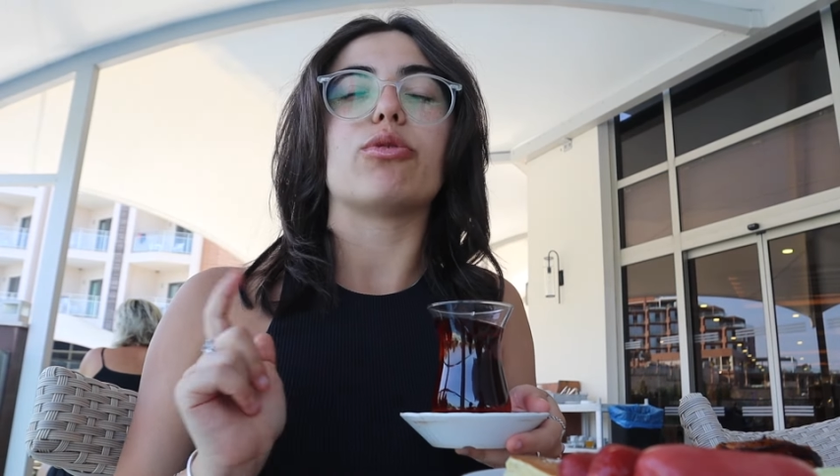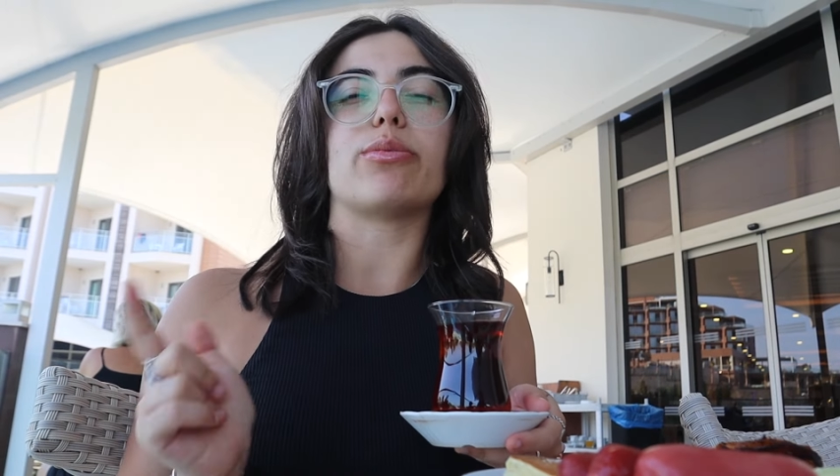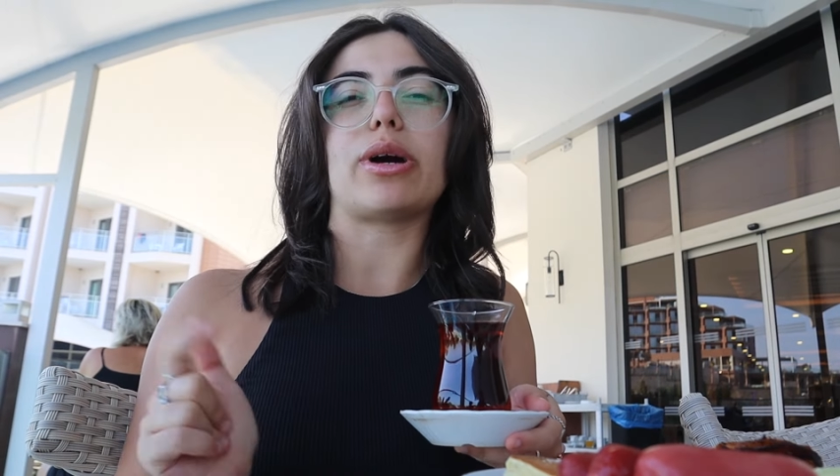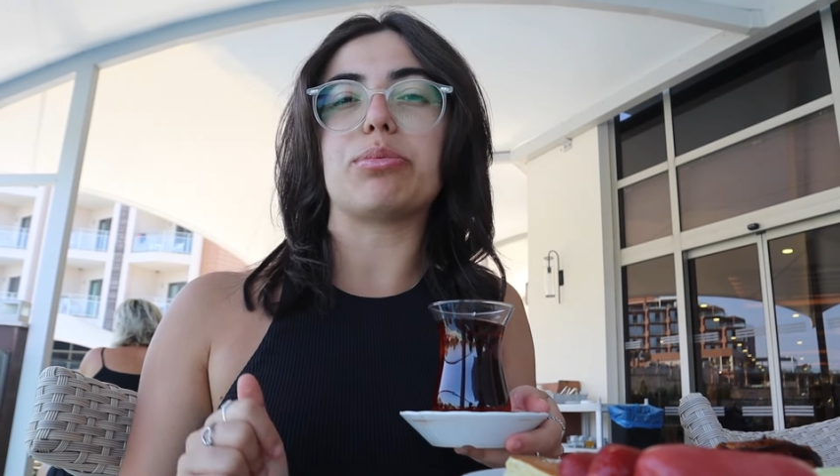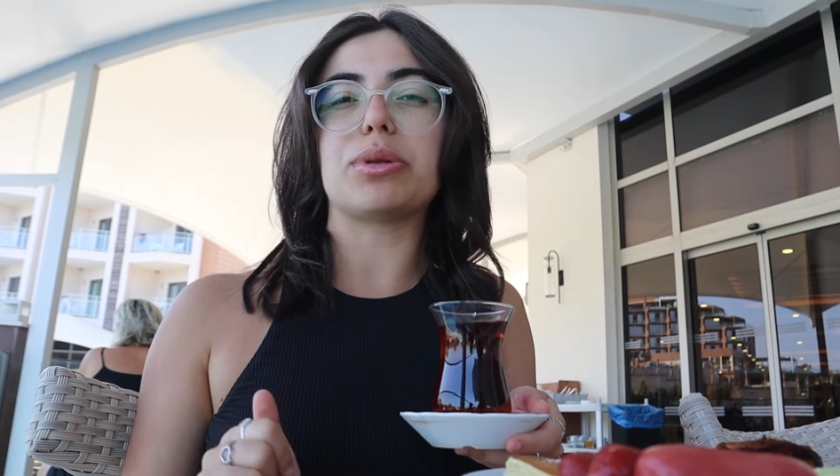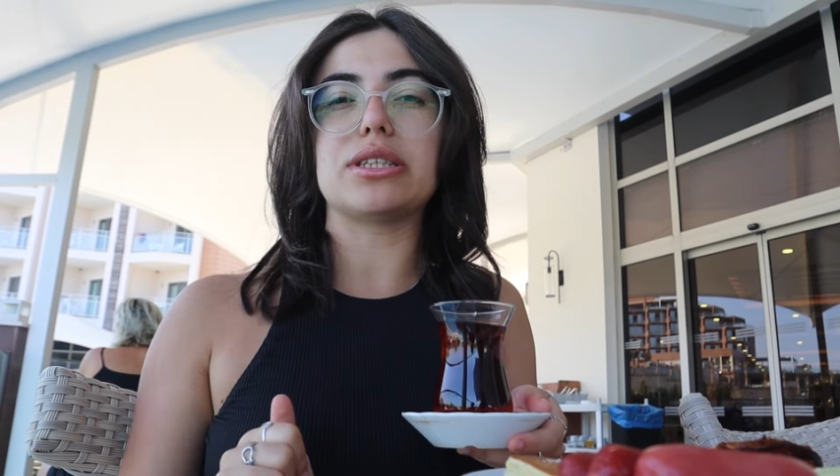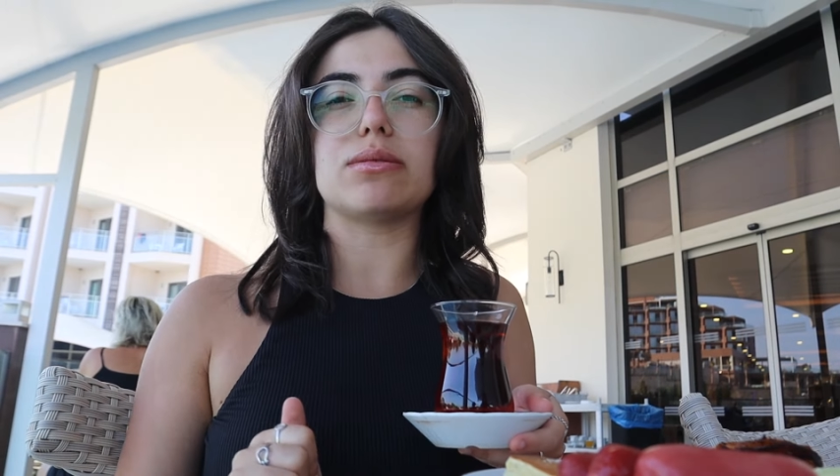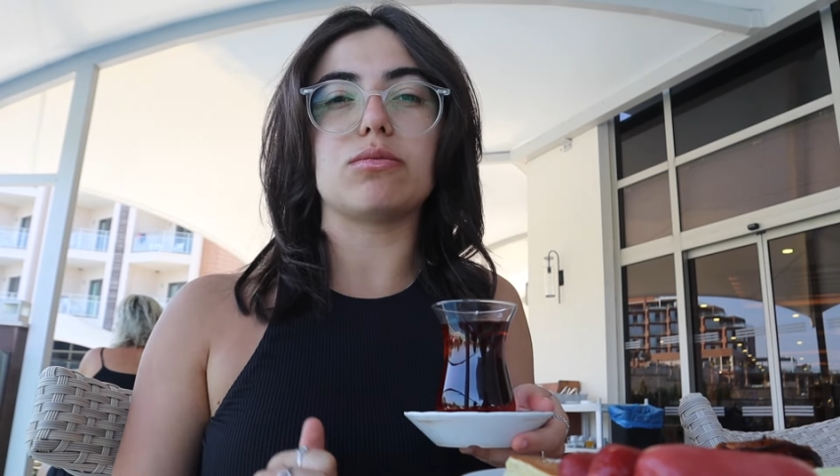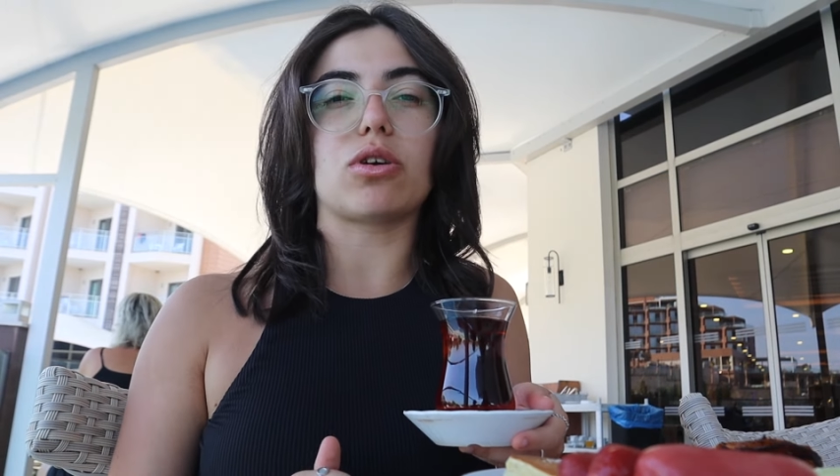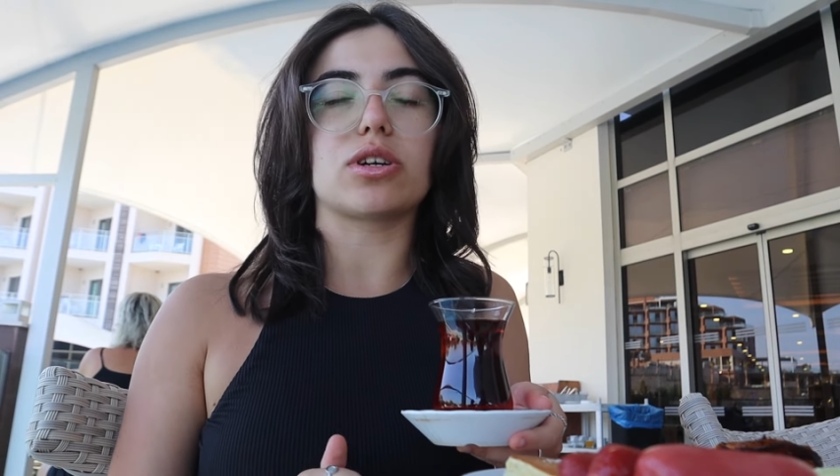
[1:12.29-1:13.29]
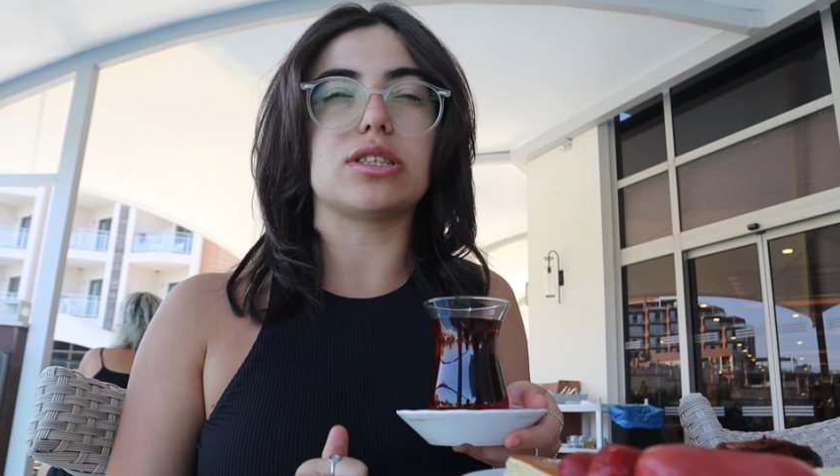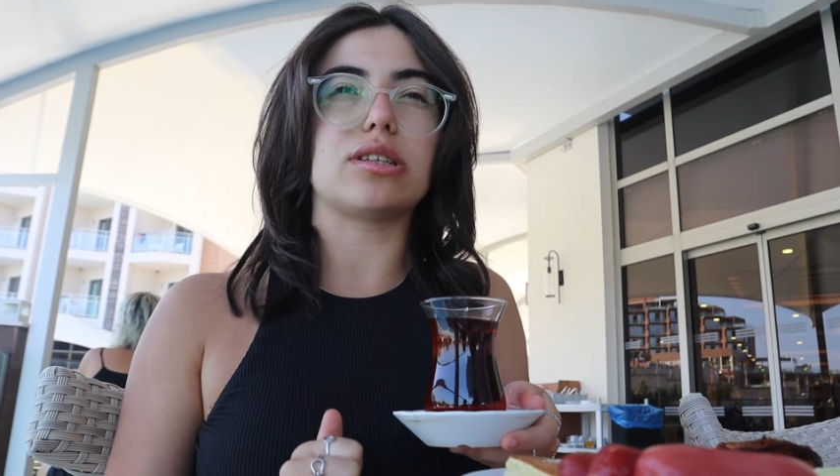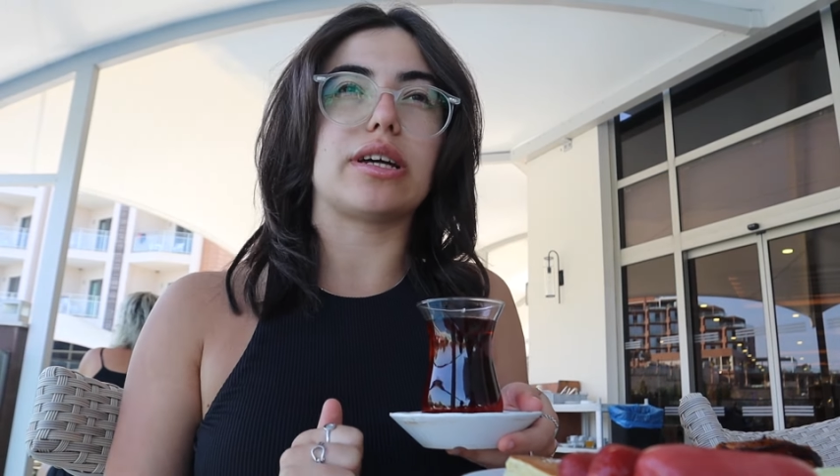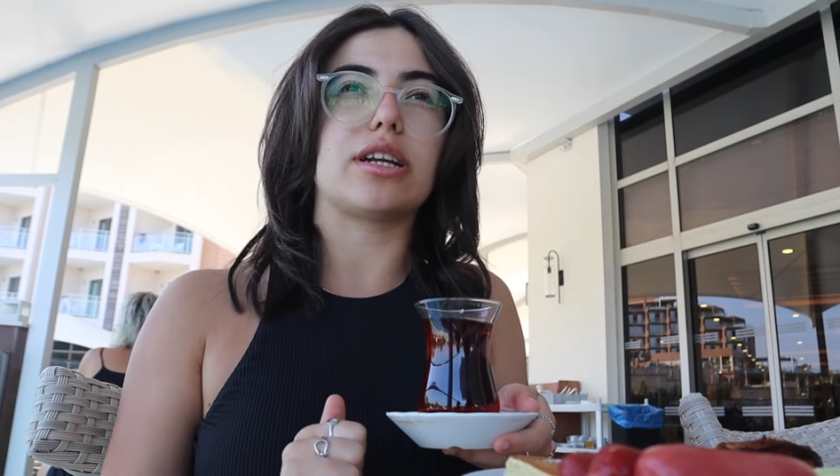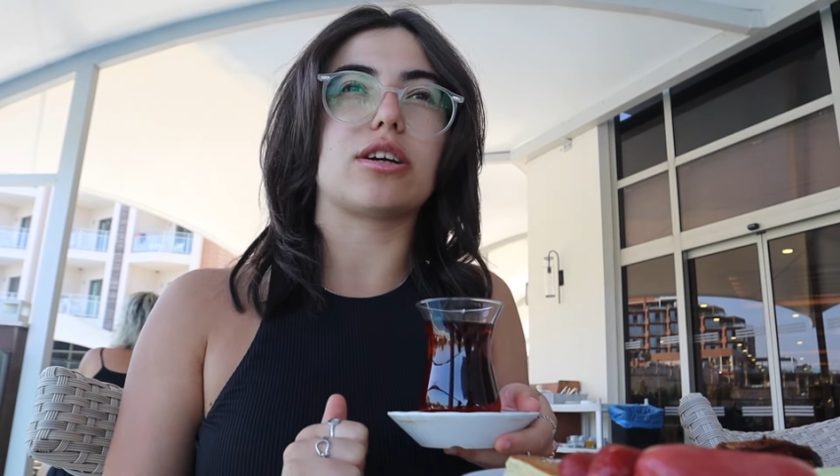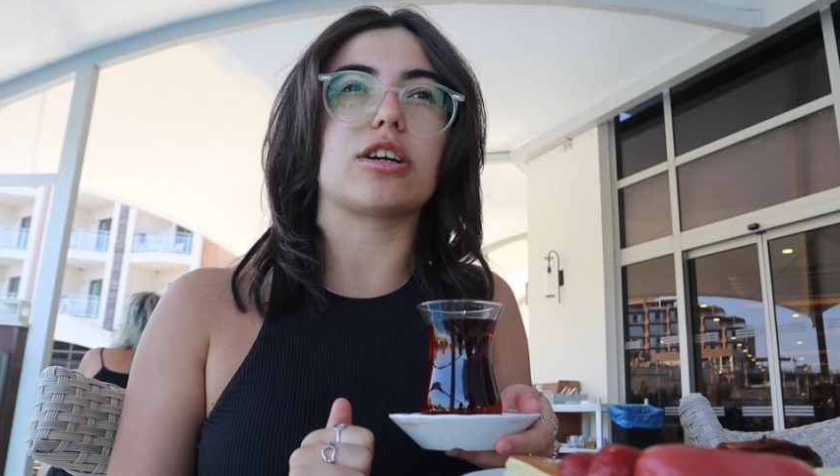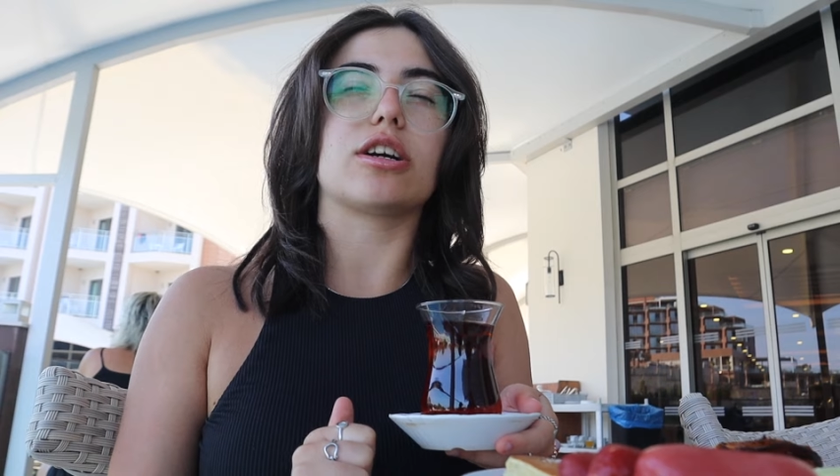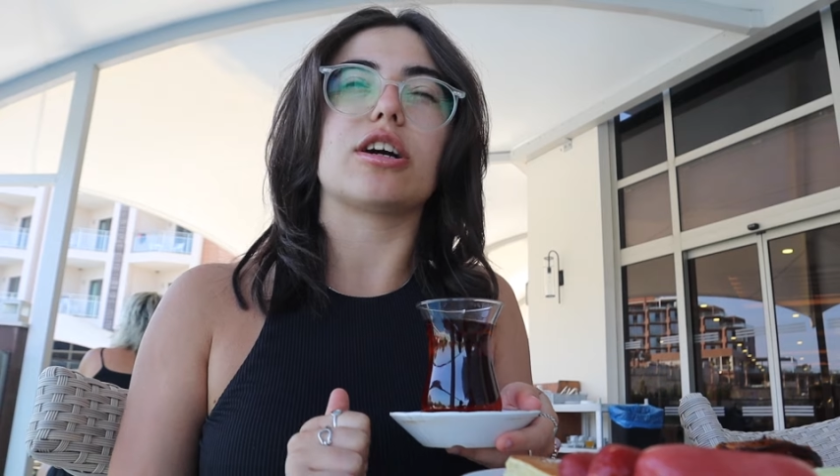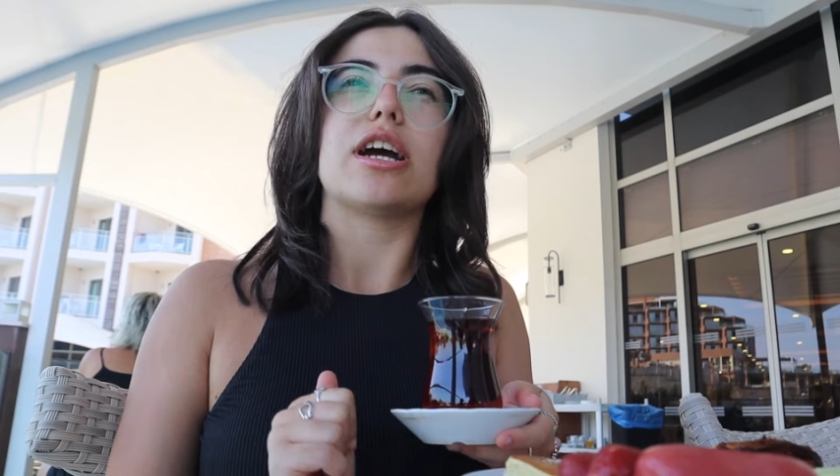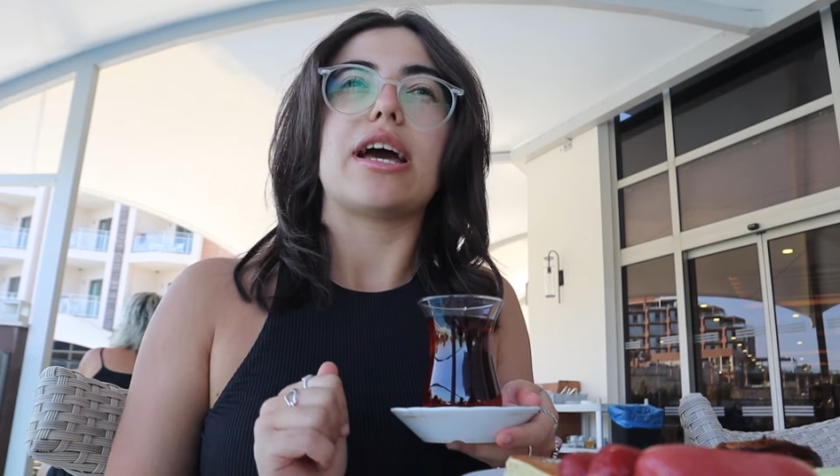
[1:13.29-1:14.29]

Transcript: We might play some darts later,